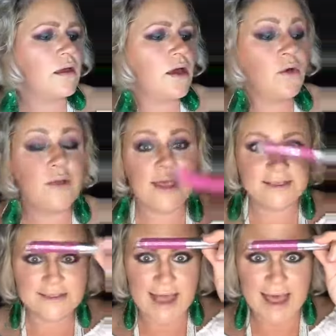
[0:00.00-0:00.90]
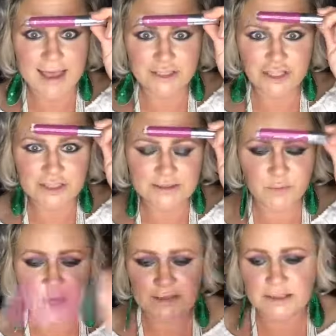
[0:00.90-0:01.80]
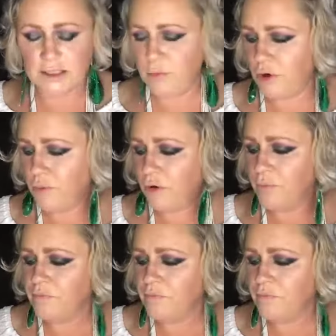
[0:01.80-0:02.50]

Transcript: Oh yes, ash. It's practically purple.